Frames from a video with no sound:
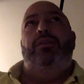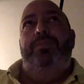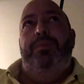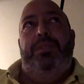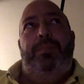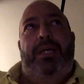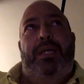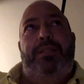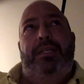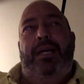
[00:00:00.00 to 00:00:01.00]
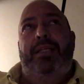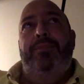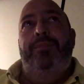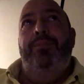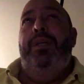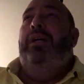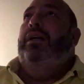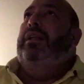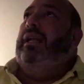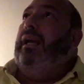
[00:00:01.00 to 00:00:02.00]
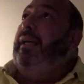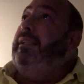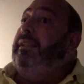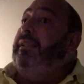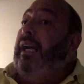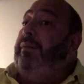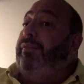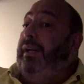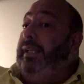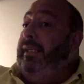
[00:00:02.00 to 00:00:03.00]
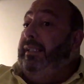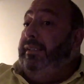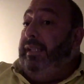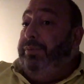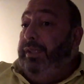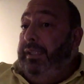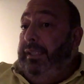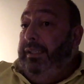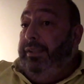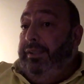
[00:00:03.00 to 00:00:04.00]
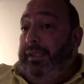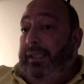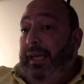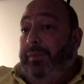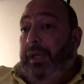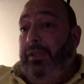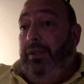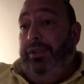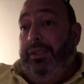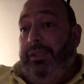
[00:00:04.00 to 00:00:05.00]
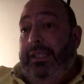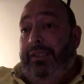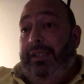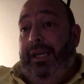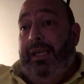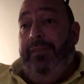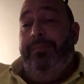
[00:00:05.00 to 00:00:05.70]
be misplaced again. The Lions game, I find that an exceptionally interesting game, going to Argentina again.